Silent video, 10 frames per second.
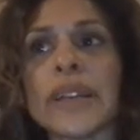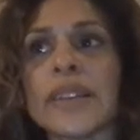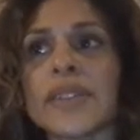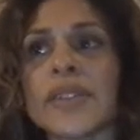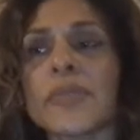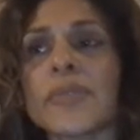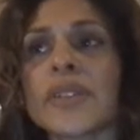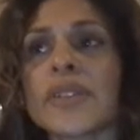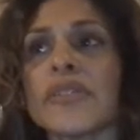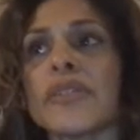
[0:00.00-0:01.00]
in
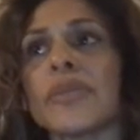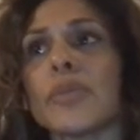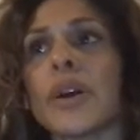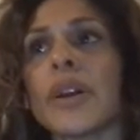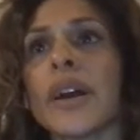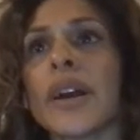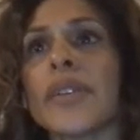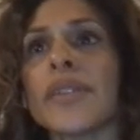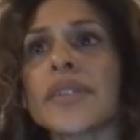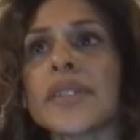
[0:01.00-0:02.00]
terms of what I
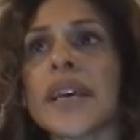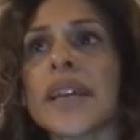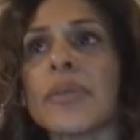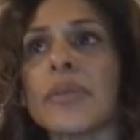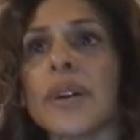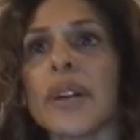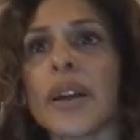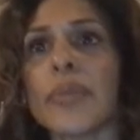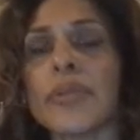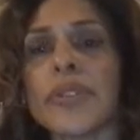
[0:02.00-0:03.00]
understand and what
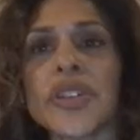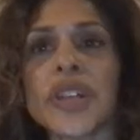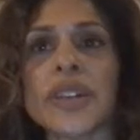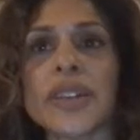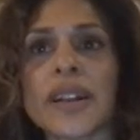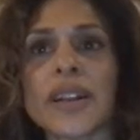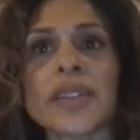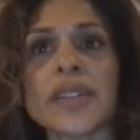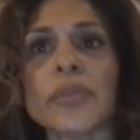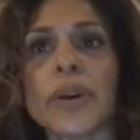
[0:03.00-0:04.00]
I appreciate as an
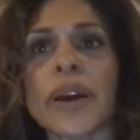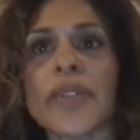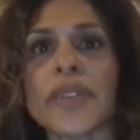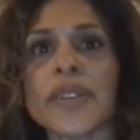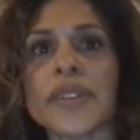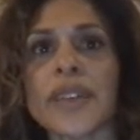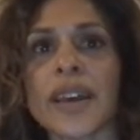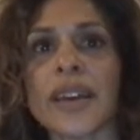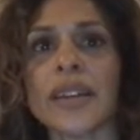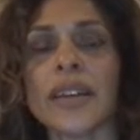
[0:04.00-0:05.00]
osteopath, is
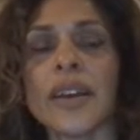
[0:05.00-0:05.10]
that